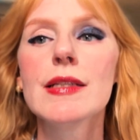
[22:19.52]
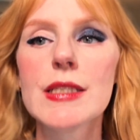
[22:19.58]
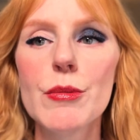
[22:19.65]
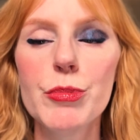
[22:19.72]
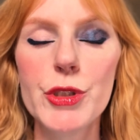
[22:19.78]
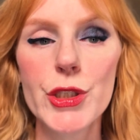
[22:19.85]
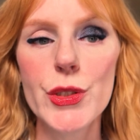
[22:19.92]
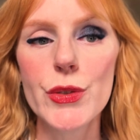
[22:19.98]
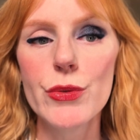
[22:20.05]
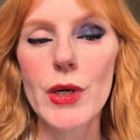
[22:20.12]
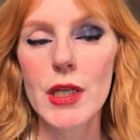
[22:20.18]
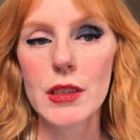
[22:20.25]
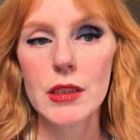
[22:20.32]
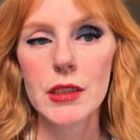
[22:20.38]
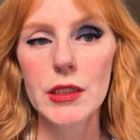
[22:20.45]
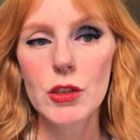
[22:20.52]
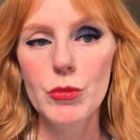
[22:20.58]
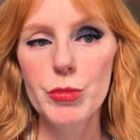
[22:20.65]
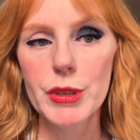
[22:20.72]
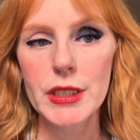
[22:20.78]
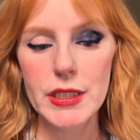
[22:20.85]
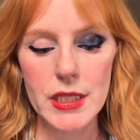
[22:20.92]
Let's do a little
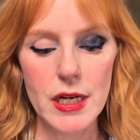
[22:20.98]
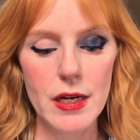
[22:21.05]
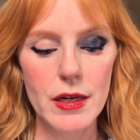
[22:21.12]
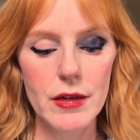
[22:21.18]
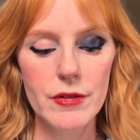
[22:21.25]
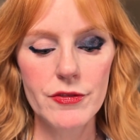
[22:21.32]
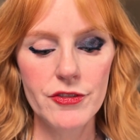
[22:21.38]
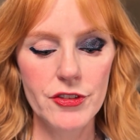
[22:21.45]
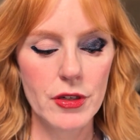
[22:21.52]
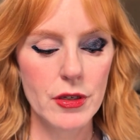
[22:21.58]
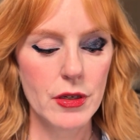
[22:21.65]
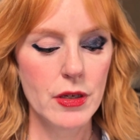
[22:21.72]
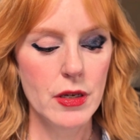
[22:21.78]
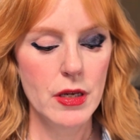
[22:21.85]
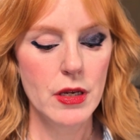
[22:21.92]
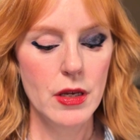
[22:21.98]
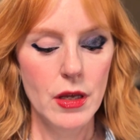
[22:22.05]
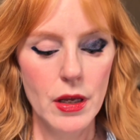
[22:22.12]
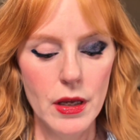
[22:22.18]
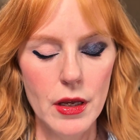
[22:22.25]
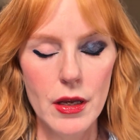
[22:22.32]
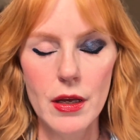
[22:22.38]
bit of
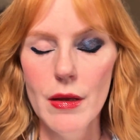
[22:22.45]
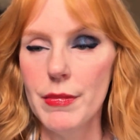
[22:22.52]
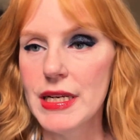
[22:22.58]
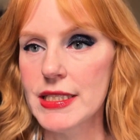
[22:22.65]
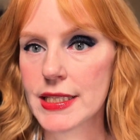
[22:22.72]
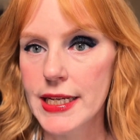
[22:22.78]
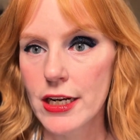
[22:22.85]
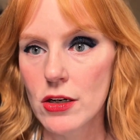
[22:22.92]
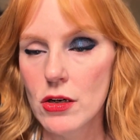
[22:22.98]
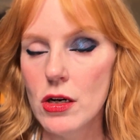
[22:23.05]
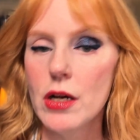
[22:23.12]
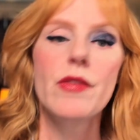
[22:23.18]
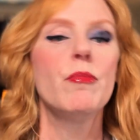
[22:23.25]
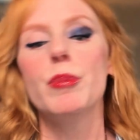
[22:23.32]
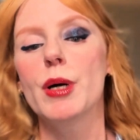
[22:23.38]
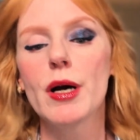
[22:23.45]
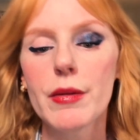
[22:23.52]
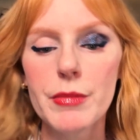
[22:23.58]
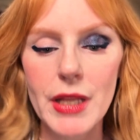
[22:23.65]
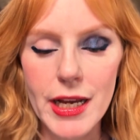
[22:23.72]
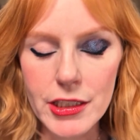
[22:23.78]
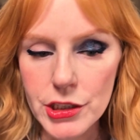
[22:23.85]
mascara on the
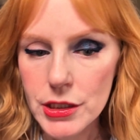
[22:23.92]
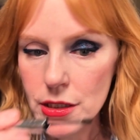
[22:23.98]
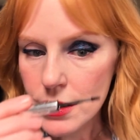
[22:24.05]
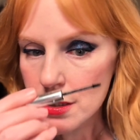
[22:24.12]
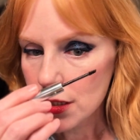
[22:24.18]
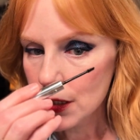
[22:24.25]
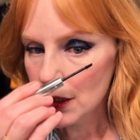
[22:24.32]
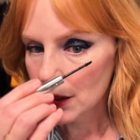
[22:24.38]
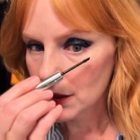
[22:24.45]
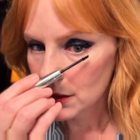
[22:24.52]
bottom lashes,